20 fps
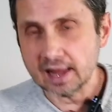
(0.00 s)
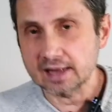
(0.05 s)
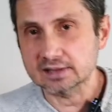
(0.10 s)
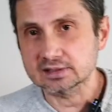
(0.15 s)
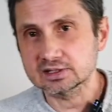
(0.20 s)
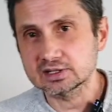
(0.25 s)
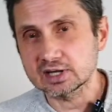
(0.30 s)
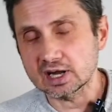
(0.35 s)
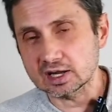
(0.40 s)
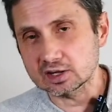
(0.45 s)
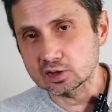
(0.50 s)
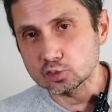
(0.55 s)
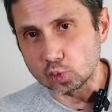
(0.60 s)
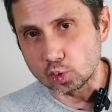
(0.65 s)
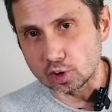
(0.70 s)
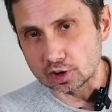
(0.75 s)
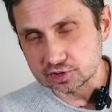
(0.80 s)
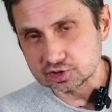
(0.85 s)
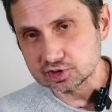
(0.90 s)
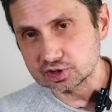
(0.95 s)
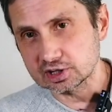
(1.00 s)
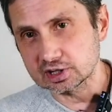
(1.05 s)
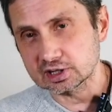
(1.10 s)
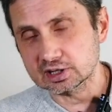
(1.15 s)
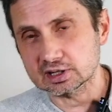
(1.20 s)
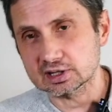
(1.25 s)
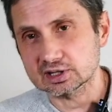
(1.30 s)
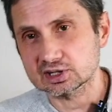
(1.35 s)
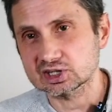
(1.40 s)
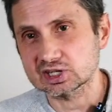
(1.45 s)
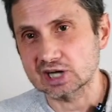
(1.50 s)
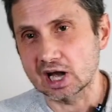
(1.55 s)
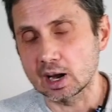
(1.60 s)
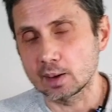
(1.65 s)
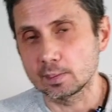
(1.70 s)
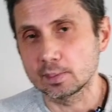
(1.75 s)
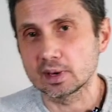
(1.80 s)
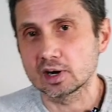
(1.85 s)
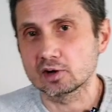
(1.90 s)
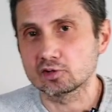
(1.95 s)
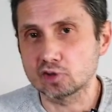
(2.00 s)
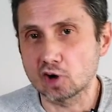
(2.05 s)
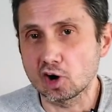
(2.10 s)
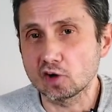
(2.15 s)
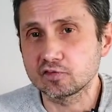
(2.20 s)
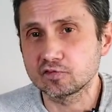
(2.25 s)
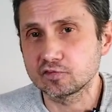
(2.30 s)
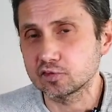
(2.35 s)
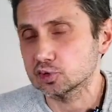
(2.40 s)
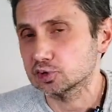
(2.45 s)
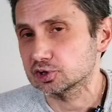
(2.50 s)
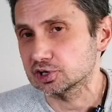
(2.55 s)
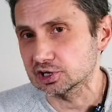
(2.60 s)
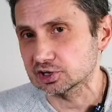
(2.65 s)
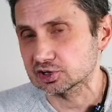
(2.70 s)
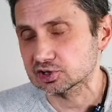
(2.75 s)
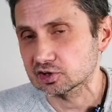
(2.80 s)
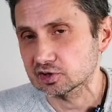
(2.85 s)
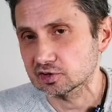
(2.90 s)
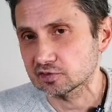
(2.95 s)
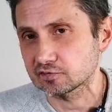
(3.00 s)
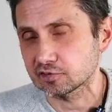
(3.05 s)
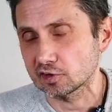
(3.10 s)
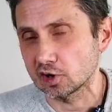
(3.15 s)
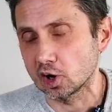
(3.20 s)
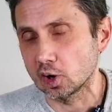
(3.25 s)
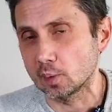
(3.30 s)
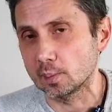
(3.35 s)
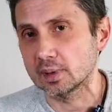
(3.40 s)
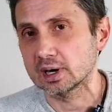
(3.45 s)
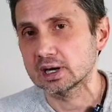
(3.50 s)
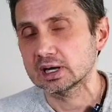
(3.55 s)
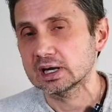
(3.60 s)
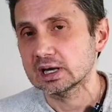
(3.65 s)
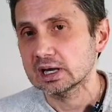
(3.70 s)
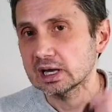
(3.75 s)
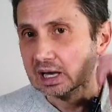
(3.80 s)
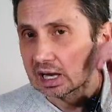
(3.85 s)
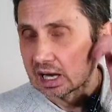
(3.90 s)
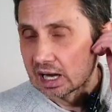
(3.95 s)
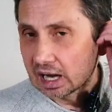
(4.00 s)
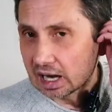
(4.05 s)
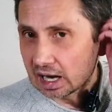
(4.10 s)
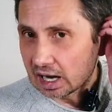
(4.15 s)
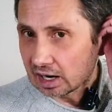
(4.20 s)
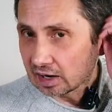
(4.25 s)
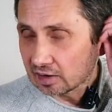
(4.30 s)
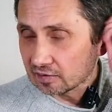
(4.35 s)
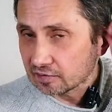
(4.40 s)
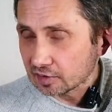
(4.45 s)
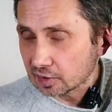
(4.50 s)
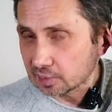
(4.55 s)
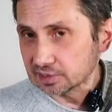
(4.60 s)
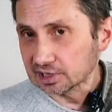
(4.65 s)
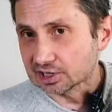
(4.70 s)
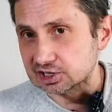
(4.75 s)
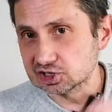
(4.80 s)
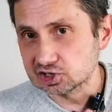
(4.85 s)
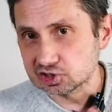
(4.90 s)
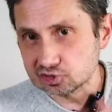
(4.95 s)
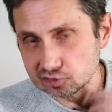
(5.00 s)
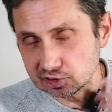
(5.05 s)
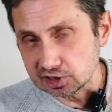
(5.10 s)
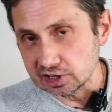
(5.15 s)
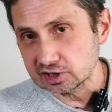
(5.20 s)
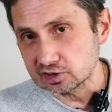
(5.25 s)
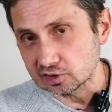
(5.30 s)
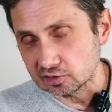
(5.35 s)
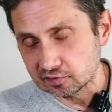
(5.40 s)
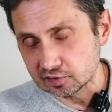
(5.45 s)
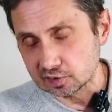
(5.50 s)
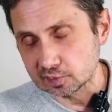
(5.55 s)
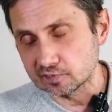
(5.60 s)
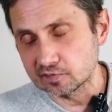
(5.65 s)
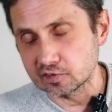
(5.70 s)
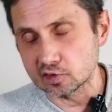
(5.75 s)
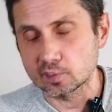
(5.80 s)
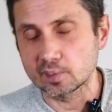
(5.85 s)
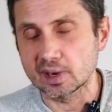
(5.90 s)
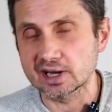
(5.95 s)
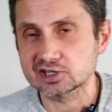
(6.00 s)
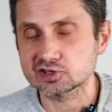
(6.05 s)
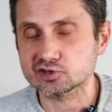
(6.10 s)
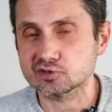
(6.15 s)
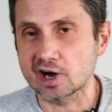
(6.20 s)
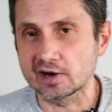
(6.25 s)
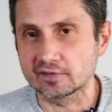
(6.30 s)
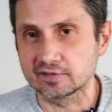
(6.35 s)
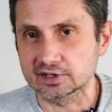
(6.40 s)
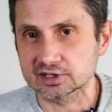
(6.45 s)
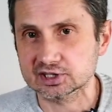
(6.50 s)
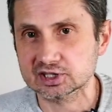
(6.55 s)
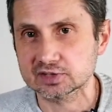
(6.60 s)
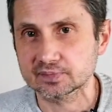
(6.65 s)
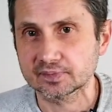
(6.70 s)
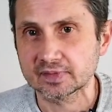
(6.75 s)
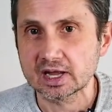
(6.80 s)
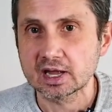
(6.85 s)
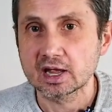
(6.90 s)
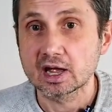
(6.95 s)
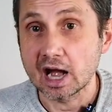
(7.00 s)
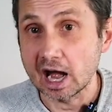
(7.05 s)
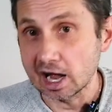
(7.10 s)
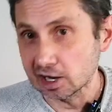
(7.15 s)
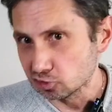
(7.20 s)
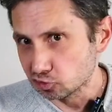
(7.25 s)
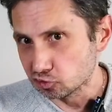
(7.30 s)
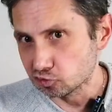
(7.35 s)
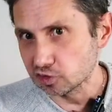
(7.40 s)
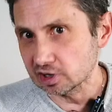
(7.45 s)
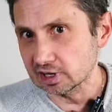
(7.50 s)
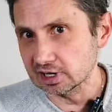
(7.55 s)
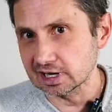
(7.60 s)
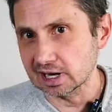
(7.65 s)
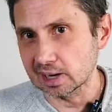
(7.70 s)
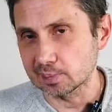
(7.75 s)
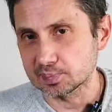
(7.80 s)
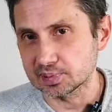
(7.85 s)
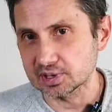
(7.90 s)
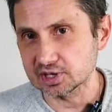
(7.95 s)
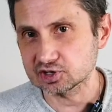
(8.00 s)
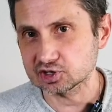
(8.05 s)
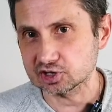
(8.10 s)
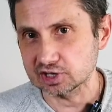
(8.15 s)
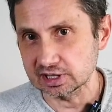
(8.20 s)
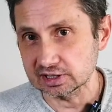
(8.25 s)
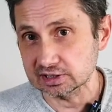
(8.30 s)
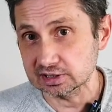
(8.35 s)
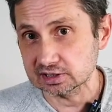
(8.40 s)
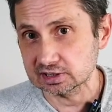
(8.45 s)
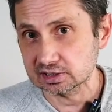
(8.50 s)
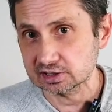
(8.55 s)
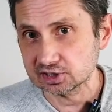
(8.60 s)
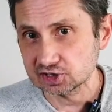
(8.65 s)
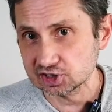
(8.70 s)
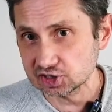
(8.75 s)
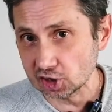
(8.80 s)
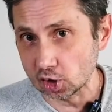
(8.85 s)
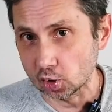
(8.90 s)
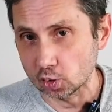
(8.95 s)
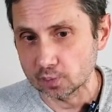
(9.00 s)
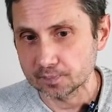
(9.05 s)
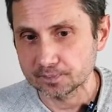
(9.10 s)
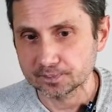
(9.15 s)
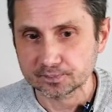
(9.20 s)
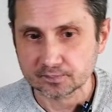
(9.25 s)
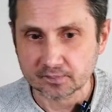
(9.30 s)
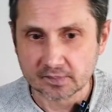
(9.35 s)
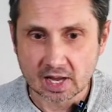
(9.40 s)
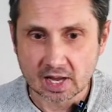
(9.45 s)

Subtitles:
and then watching some raw footage from the street or from my travels. I really appreciate it. So,